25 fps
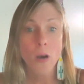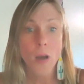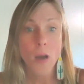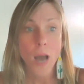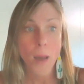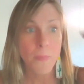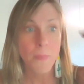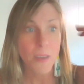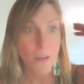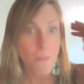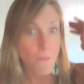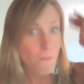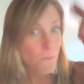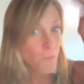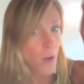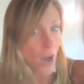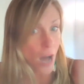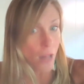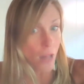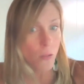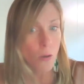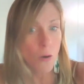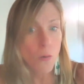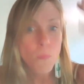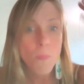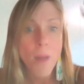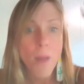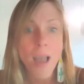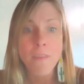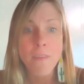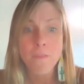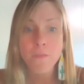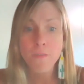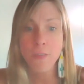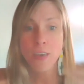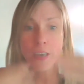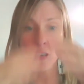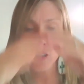I'm going to follow my
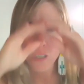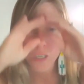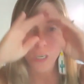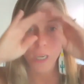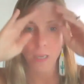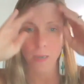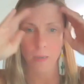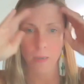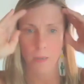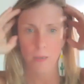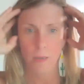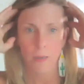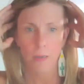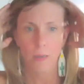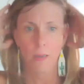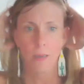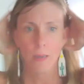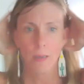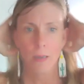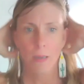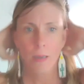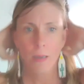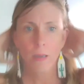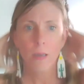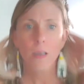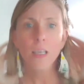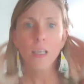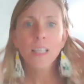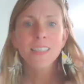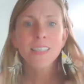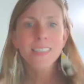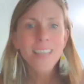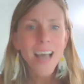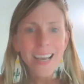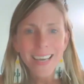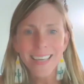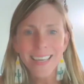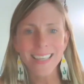vision. It's
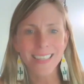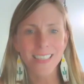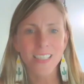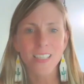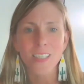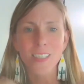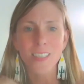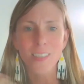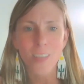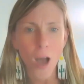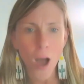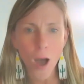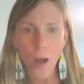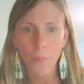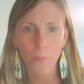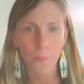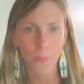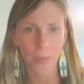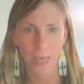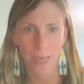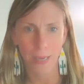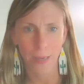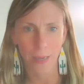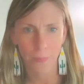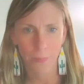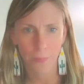not going to stop me